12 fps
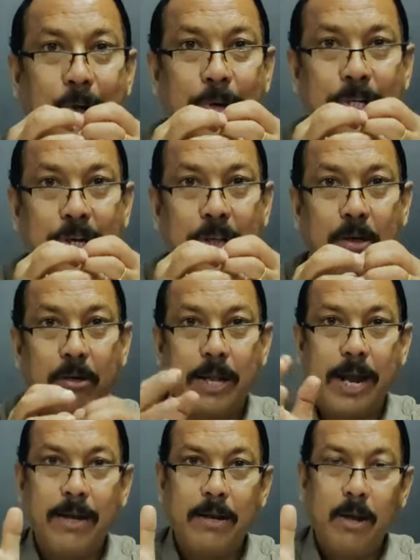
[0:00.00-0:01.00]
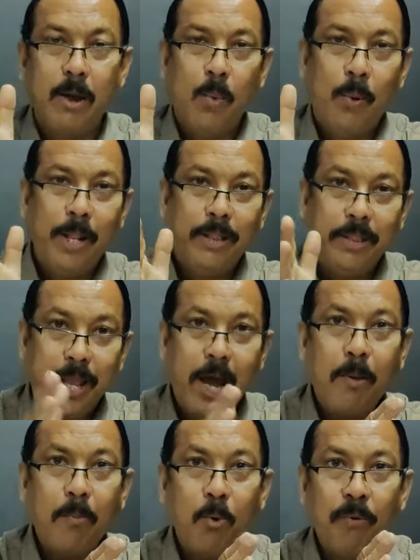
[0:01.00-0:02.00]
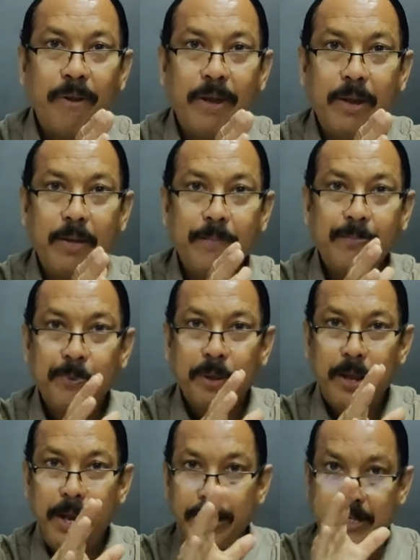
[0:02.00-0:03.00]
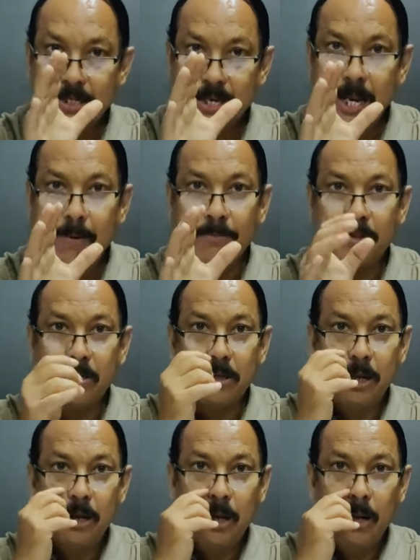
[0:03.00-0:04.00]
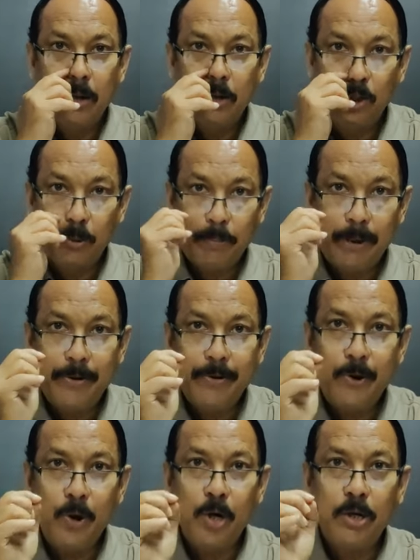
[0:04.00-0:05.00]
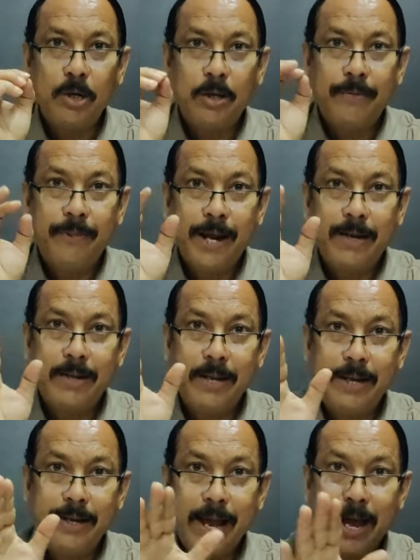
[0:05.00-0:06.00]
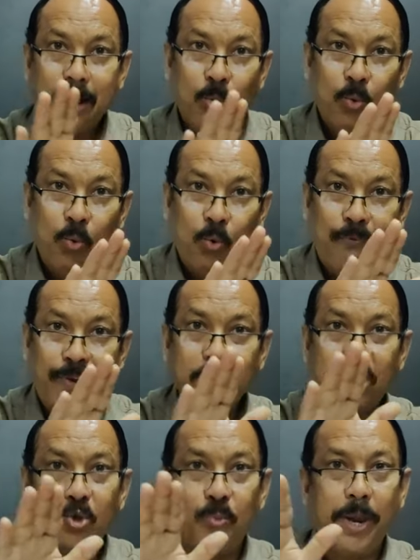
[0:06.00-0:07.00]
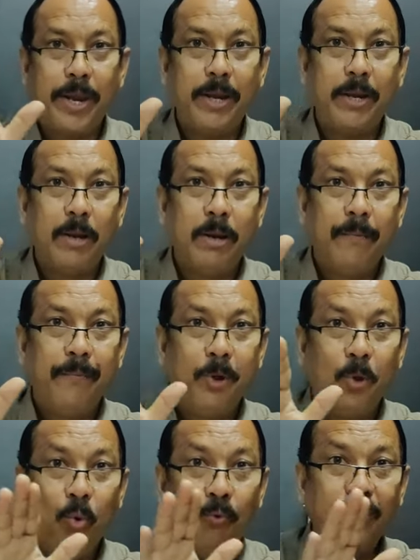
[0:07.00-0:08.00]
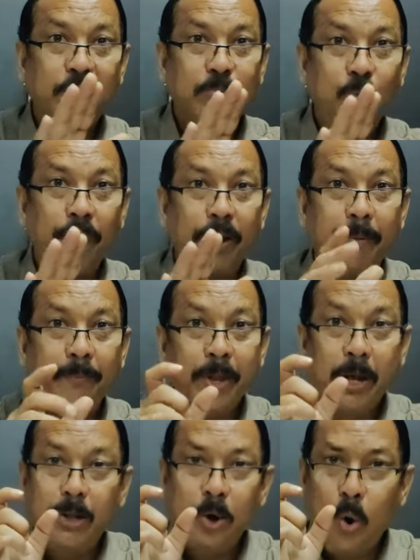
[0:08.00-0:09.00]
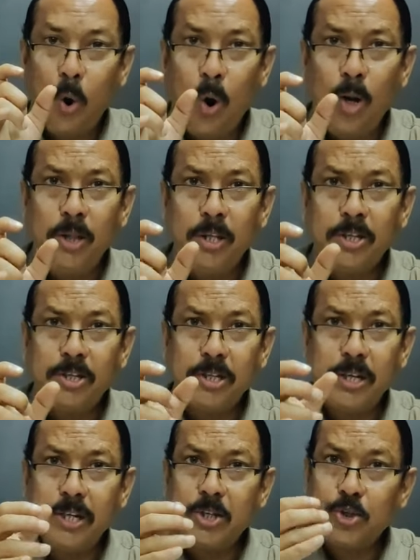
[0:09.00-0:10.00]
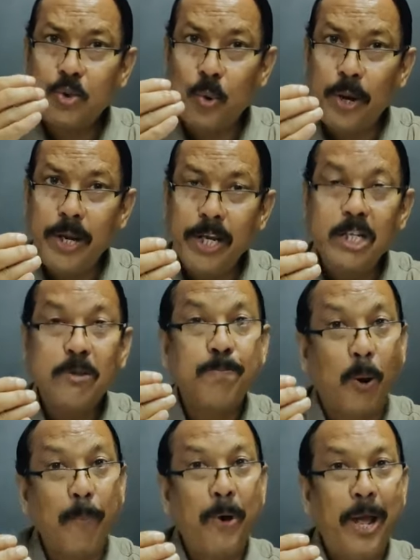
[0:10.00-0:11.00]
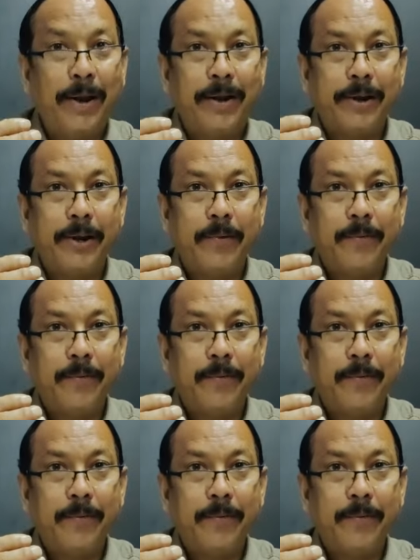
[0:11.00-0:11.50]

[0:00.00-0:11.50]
to each other that when they are moving, it seems to the patriot that the entire roof is swaying. The roof is moving. All this is showing his popularity.